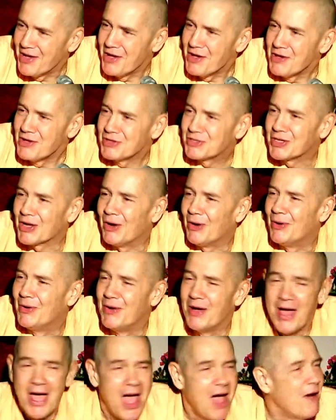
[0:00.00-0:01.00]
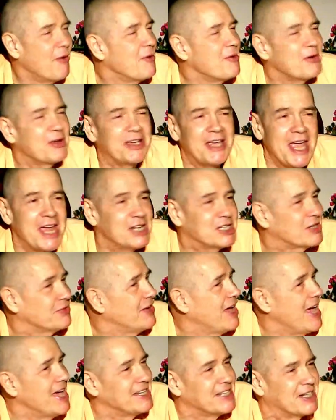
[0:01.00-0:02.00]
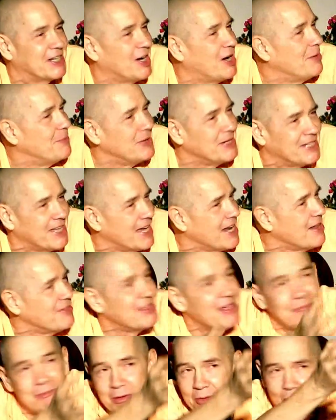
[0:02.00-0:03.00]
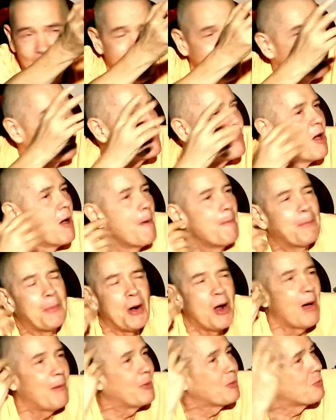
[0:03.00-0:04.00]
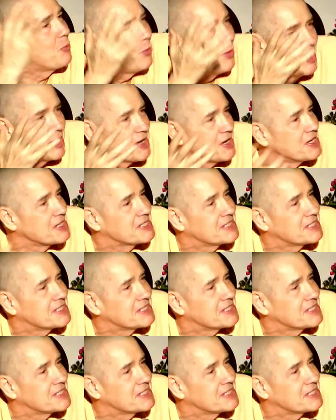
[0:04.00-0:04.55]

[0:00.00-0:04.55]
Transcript: so Keshava had to come and get, and then we were, Prabhupada wanted us to